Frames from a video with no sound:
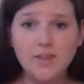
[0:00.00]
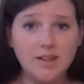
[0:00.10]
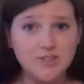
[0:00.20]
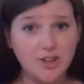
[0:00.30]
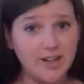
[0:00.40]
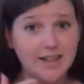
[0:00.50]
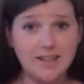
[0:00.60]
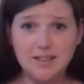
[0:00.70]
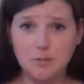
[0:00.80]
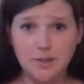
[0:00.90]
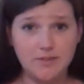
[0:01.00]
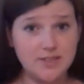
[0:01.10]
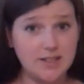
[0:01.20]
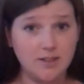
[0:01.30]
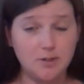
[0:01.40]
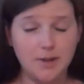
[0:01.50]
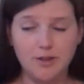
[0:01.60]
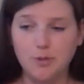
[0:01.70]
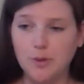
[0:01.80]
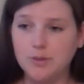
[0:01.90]
Sorry, I got a little bit of a tickle in
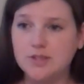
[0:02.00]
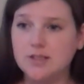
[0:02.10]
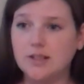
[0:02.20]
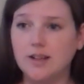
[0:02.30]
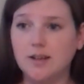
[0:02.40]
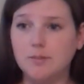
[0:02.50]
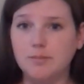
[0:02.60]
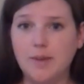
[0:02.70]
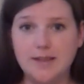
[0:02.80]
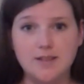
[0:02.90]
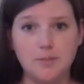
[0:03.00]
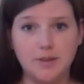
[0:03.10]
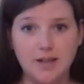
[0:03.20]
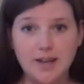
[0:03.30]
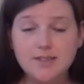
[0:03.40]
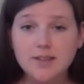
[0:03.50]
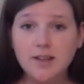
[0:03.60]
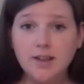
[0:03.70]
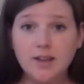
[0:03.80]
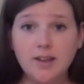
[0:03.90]
my throat past couple of days,
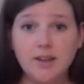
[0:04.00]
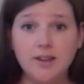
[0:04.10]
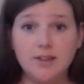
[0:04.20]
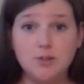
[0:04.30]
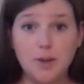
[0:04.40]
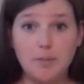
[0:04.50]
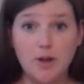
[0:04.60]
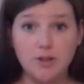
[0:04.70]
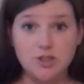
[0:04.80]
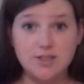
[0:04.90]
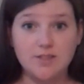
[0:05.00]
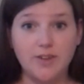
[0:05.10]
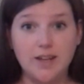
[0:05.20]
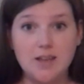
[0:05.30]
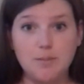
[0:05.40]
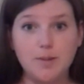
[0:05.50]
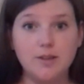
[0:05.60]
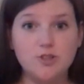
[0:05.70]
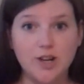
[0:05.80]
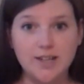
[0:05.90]
so my apologies if I keep
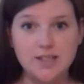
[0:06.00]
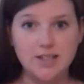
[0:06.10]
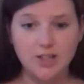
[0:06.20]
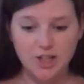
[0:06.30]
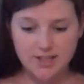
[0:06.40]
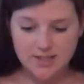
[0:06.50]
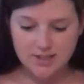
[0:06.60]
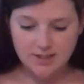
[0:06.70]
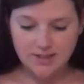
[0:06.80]
trying to clear it.